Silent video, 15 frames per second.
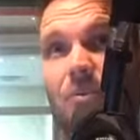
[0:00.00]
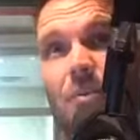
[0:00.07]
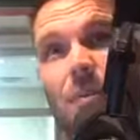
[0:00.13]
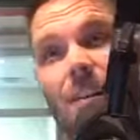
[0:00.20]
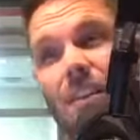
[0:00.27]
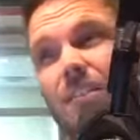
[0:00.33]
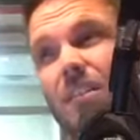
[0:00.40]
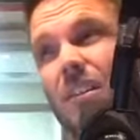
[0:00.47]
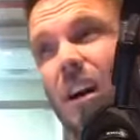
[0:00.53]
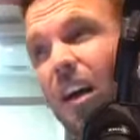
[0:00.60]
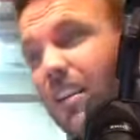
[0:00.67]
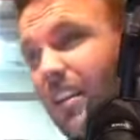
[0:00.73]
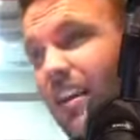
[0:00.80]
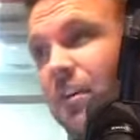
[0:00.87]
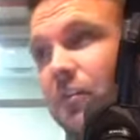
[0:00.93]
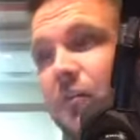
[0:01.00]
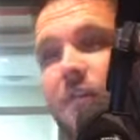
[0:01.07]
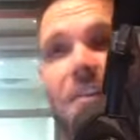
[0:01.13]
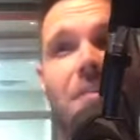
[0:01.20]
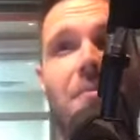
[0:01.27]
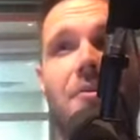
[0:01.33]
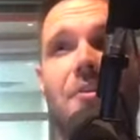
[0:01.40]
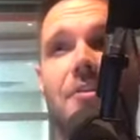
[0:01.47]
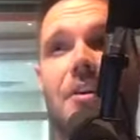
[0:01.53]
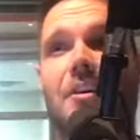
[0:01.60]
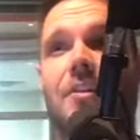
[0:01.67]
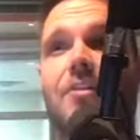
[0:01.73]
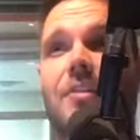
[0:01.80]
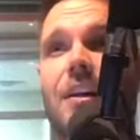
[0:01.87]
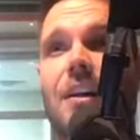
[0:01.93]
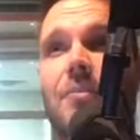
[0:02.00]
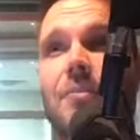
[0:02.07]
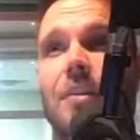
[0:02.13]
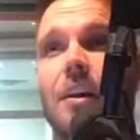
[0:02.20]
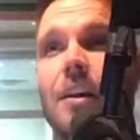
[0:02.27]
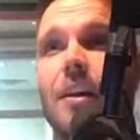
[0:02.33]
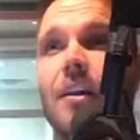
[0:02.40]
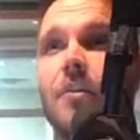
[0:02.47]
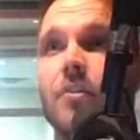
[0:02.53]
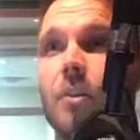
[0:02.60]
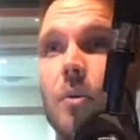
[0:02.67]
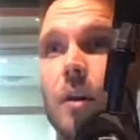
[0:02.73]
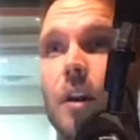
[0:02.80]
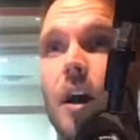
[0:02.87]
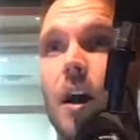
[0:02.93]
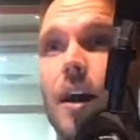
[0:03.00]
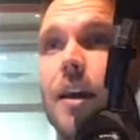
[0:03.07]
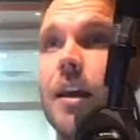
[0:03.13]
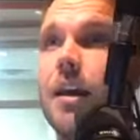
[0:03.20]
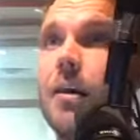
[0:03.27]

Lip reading: So because God cares for them in their darkest times, so can I.